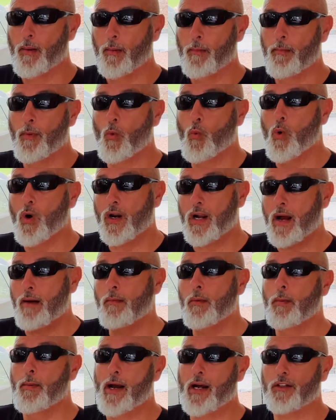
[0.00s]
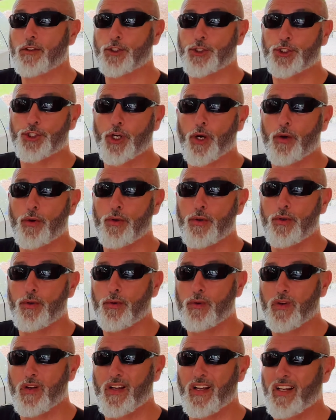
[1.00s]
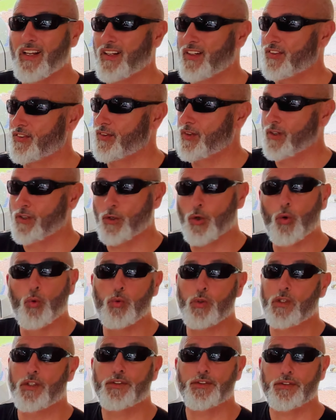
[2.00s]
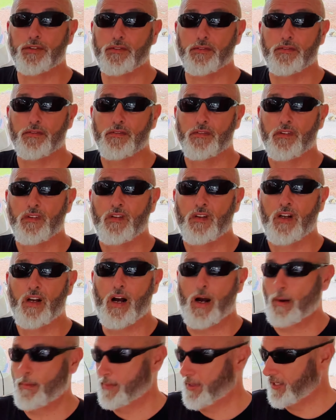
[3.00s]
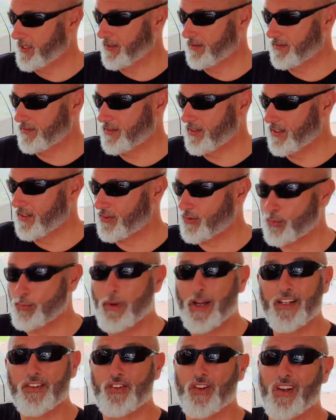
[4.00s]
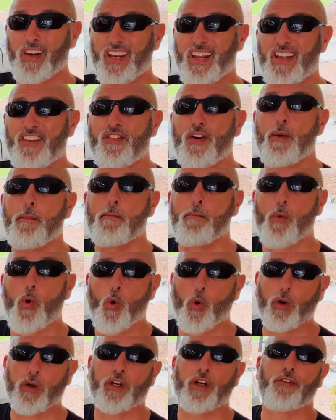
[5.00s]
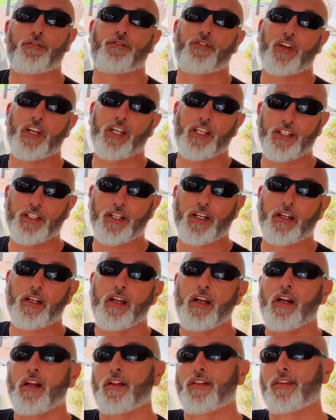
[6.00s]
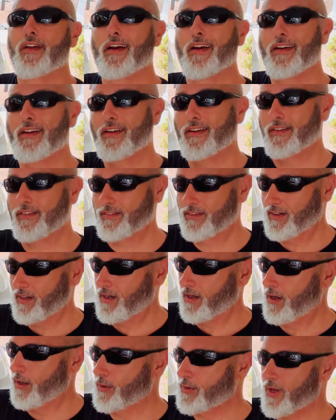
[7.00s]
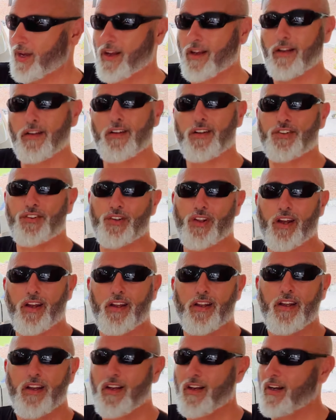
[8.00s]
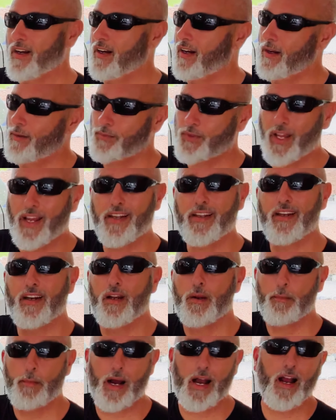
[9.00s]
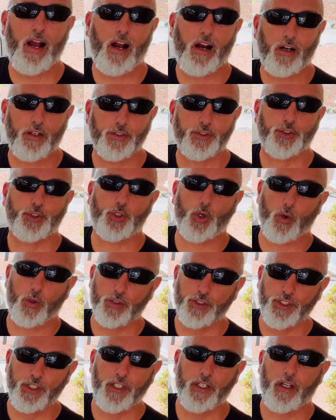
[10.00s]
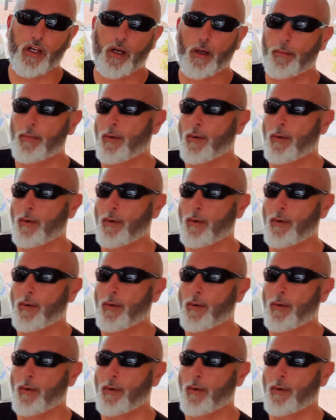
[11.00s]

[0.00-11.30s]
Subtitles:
But what I'm about to show you is the coolest. I mean, this makes it even more convenient than, okay, let's say taking it in my house, charging it up.